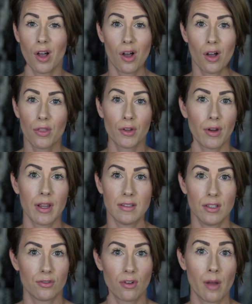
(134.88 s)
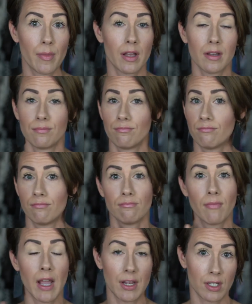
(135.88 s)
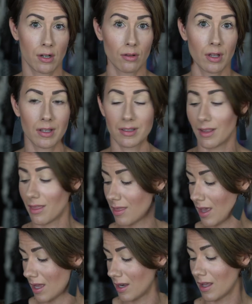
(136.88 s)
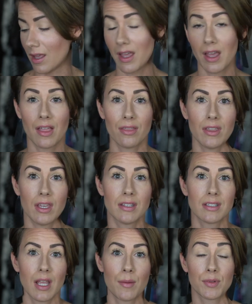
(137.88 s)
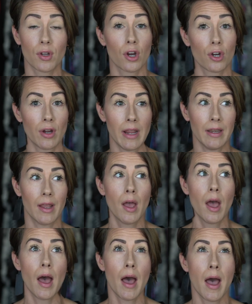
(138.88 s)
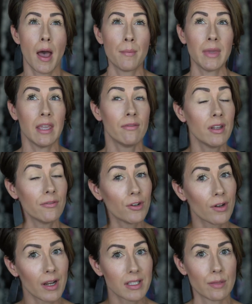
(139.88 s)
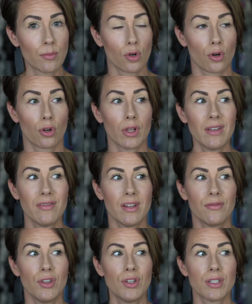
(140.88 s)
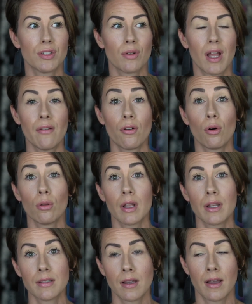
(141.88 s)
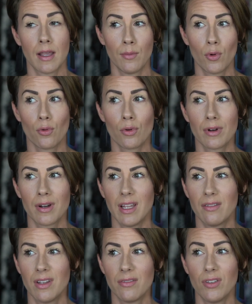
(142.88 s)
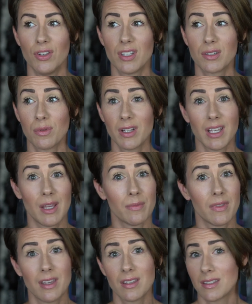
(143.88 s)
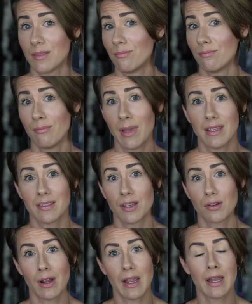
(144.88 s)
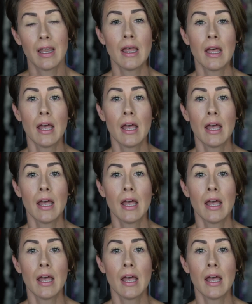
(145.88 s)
all the crazy drama eyeshadow looks, then these tips are great. Even if you're not a simple girl, even if you just don't have a whole lot of time, or even if you just want to keep things basic, right?